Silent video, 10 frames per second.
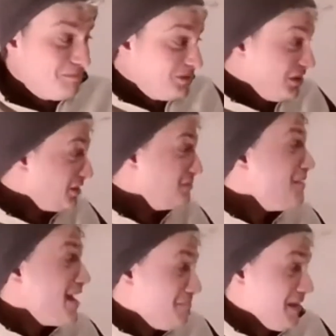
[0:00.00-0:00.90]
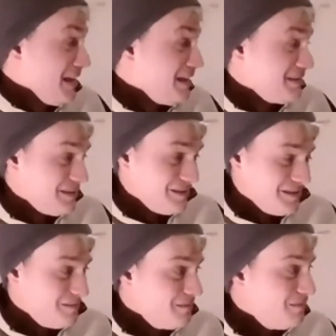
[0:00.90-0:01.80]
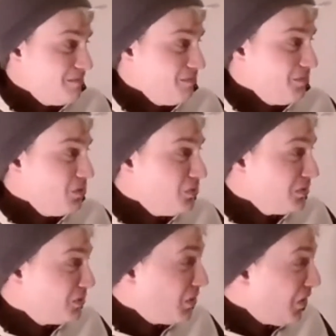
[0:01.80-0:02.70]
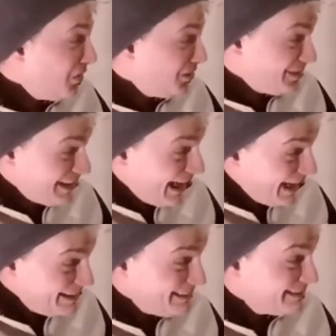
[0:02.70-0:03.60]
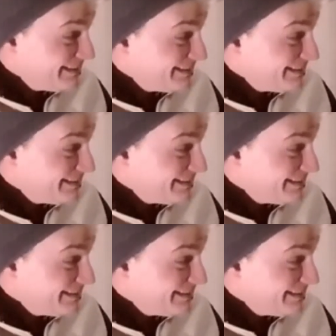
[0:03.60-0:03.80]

just maybe, you could call your dad?